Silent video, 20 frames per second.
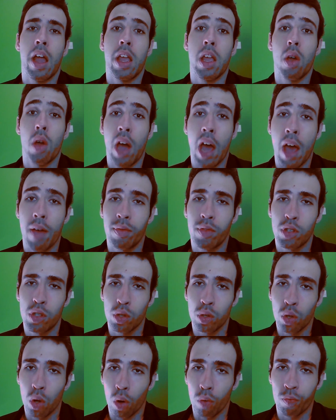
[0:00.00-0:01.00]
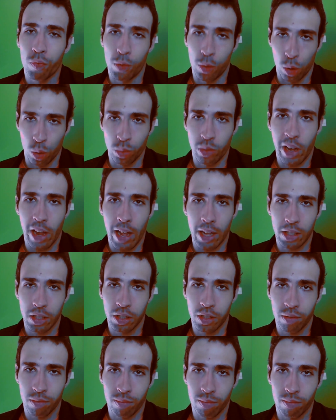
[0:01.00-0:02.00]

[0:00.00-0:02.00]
You have to go through that